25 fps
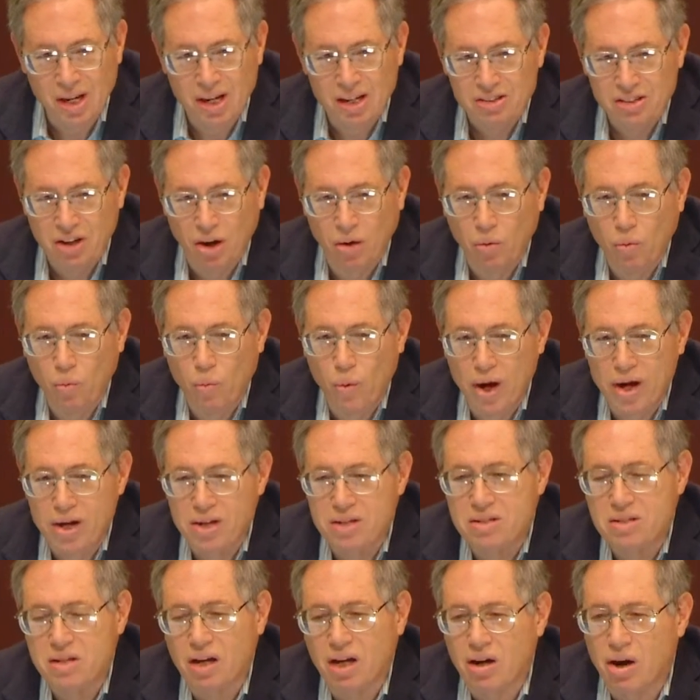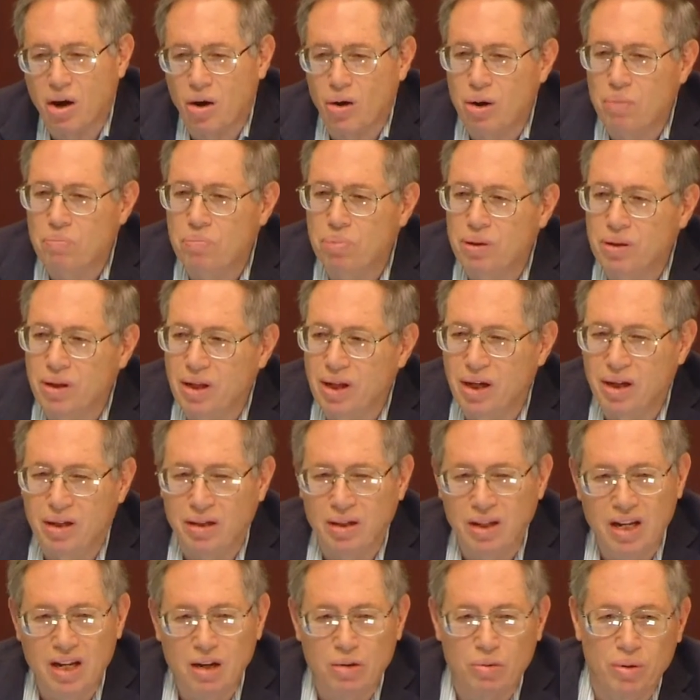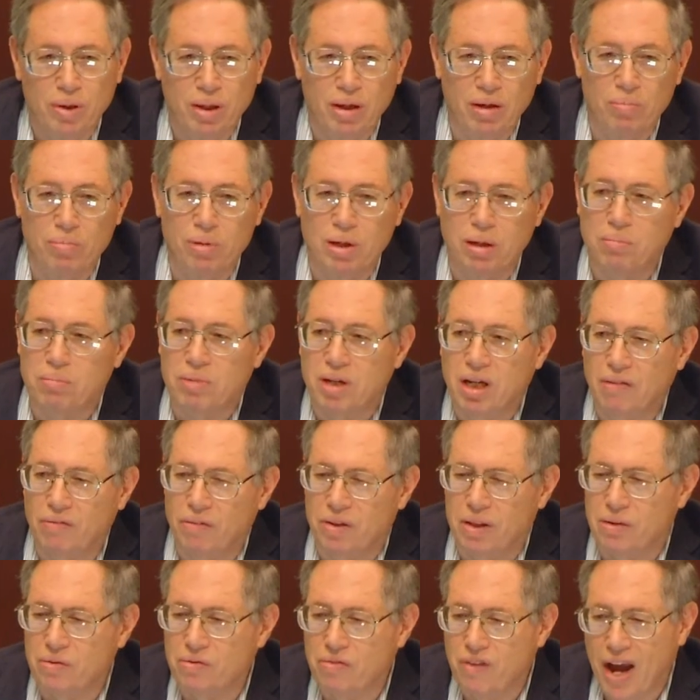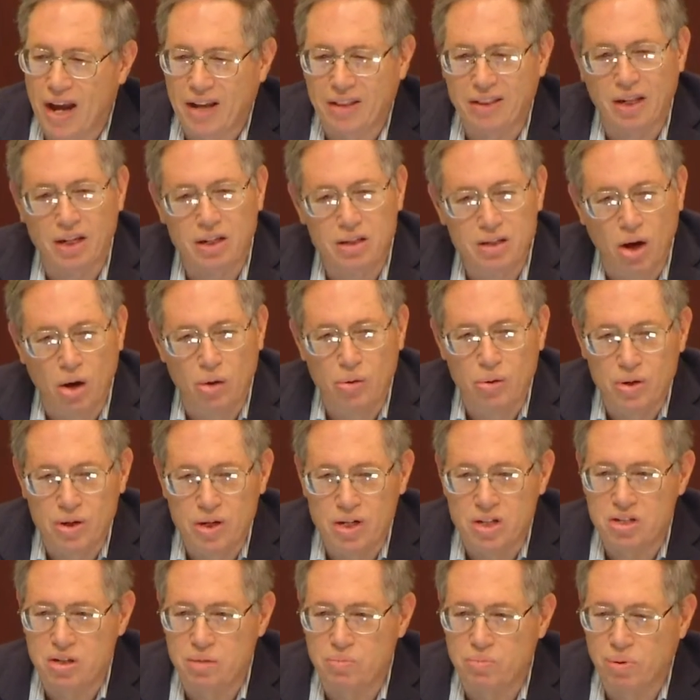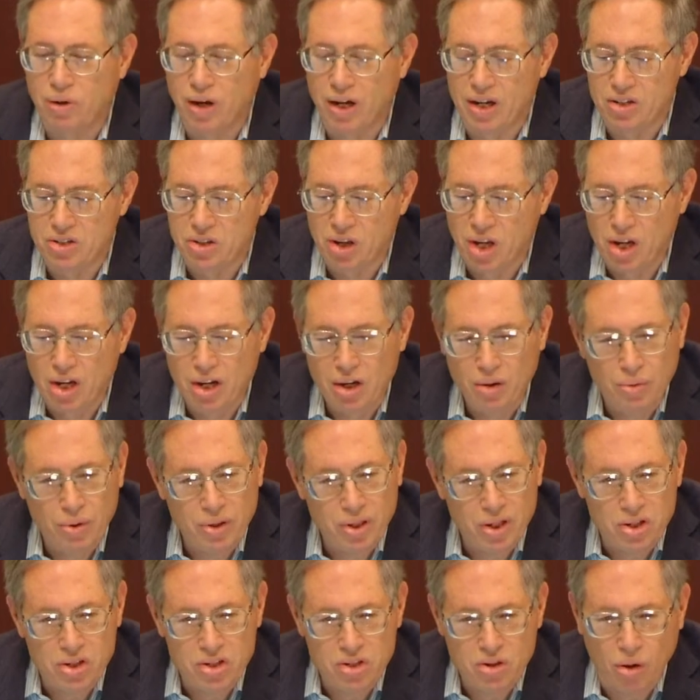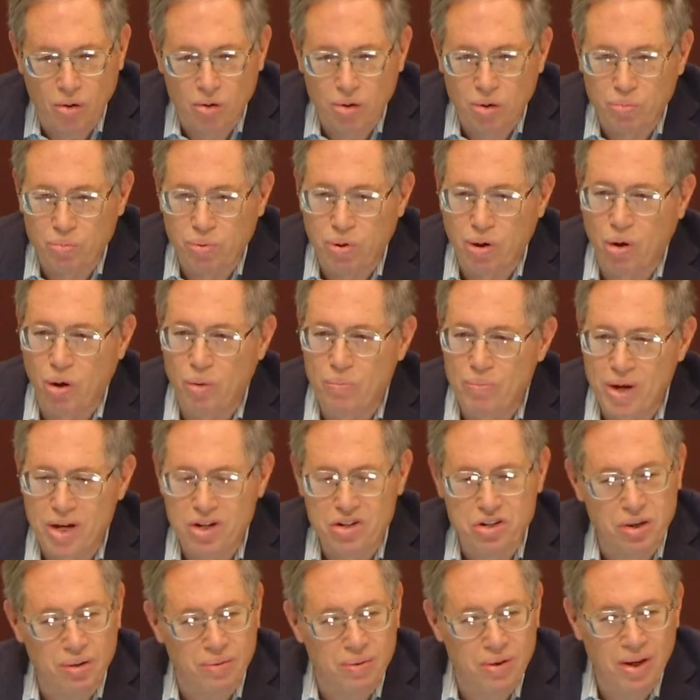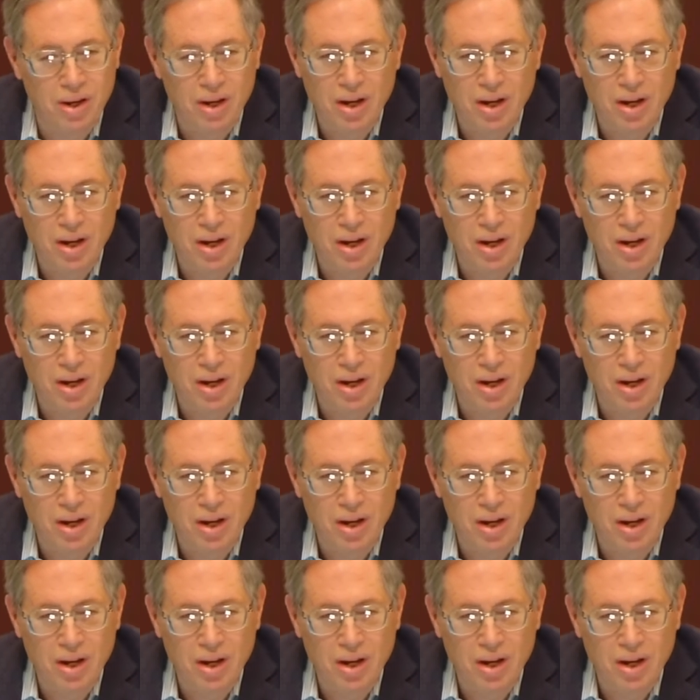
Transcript: So what is the current political equilibrium given the fact that NOTA is in place with its total prohibition?